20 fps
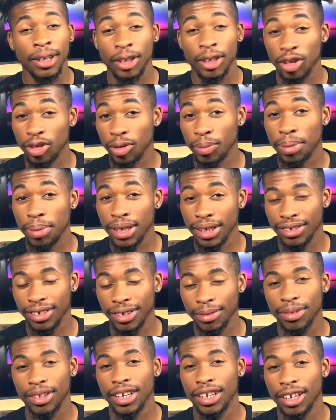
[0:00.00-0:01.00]
to pick
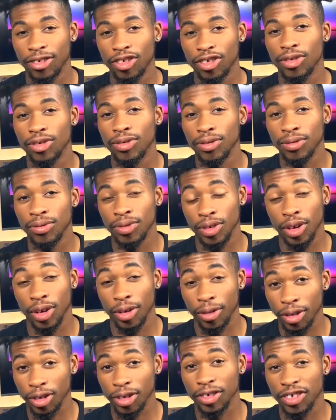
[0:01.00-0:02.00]
something that you're
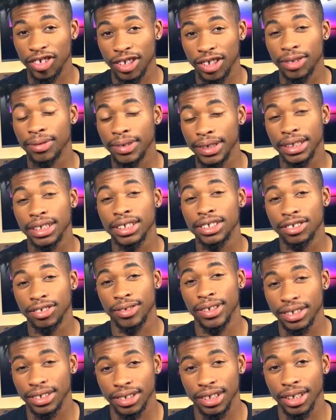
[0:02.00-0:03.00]
genuinely
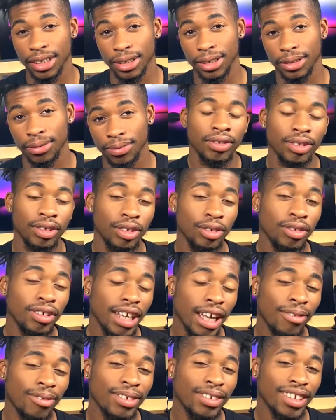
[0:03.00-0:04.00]
interested in. Do you
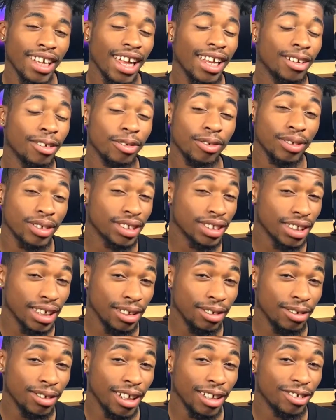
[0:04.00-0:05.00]
have a talent or a
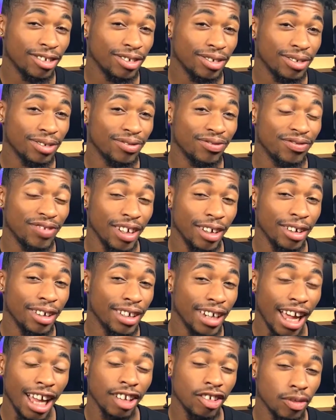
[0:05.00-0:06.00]
skill that you're very
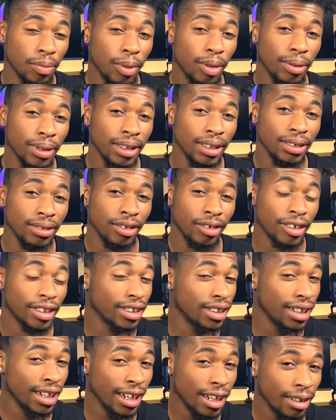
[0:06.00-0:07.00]
knowledgeable in or
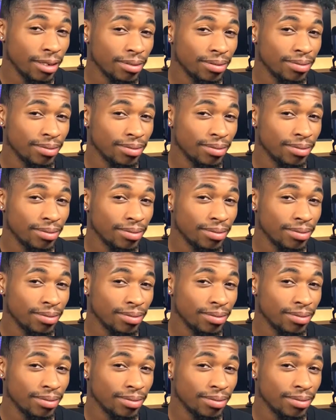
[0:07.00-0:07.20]
good at?